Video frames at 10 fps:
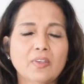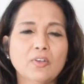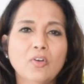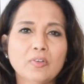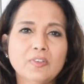And
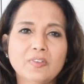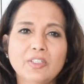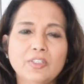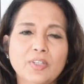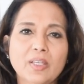
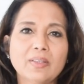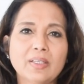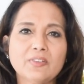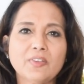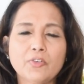honestly, to get
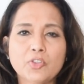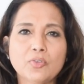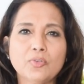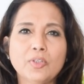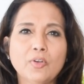that
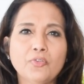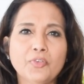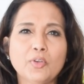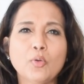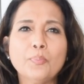serotonin off
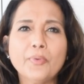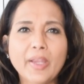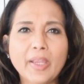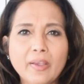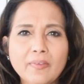in your
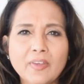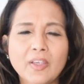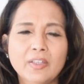brains,